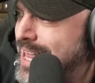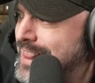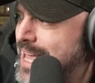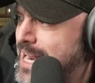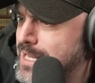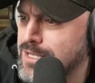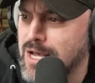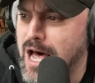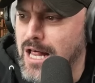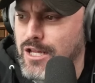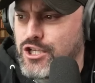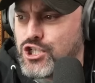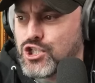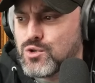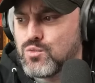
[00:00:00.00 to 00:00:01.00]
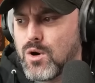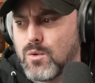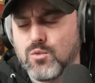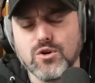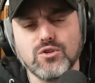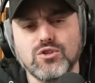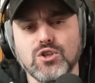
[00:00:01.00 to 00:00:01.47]
that knowledge to what
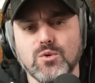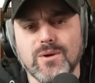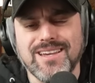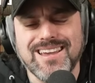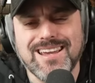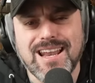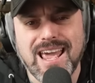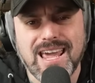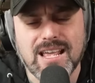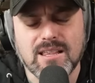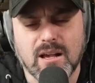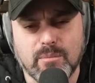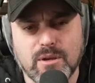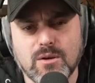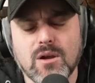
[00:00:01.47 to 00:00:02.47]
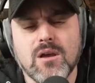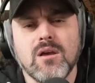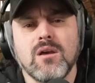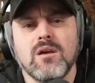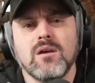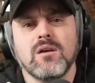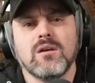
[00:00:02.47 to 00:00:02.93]
we're doing in AEW.
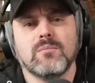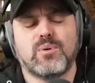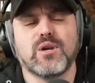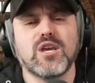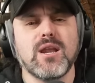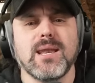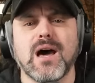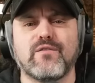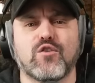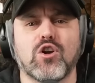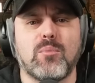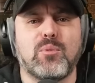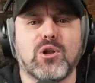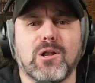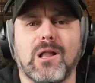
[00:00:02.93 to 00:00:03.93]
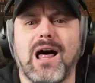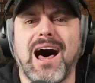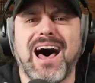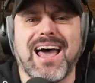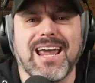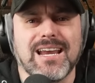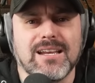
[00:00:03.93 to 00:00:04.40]
But you never
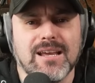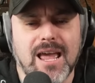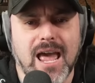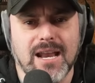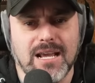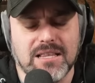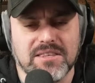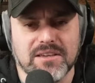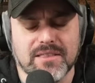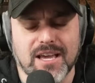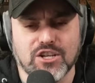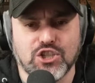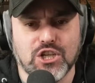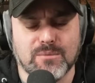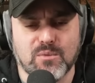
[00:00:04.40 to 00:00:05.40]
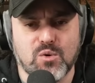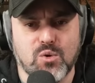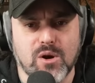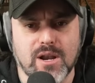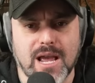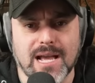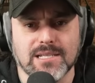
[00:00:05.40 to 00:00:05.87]
applied anything that Jim
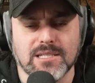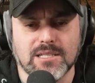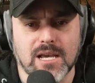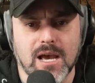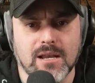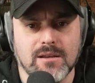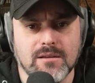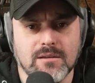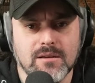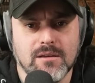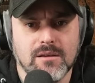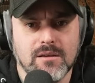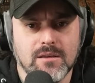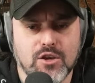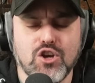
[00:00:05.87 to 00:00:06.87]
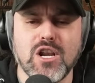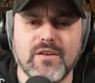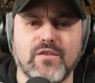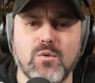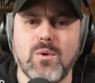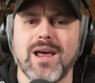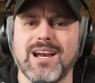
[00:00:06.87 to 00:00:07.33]
Cornette said. You
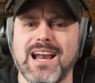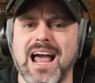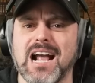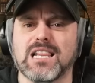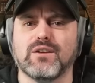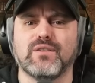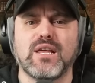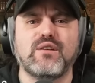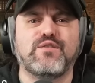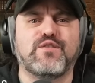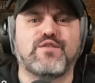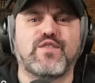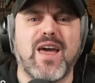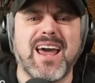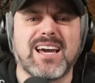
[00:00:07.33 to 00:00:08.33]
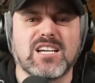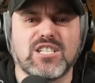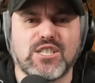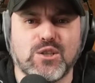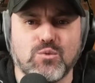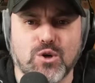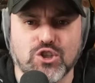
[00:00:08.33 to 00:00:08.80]
never went and actively
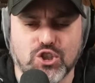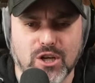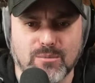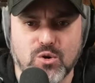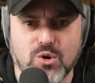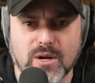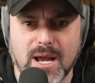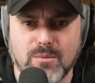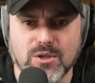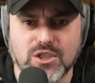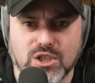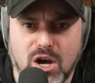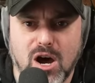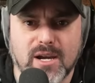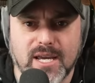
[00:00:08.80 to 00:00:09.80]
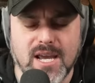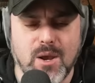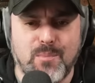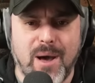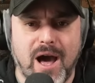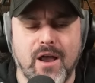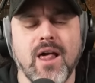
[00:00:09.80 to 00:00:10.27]
fixed what Jim Cornette was talking
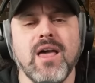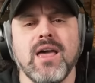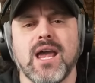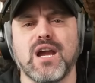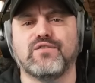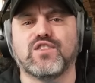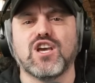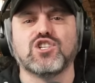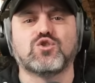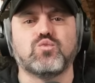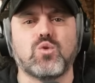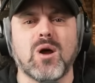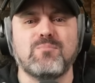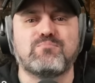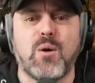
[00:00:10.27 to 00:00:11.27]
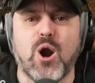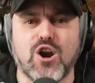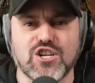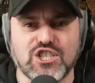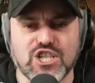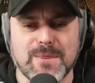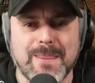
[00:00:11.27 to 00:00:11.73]
about. If there's one
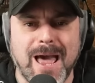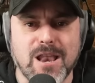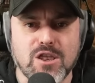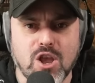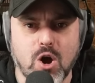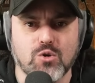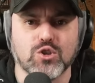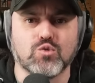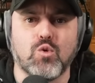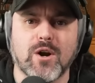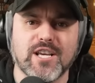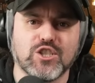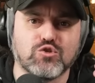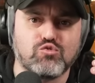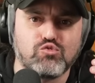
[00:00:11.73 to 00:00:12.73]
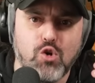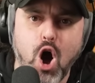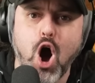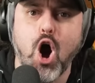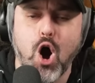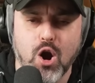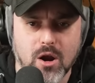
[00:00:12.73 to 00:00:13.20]
person that knows what is
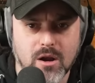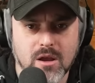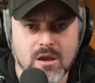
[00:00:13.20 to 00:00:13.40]
wrong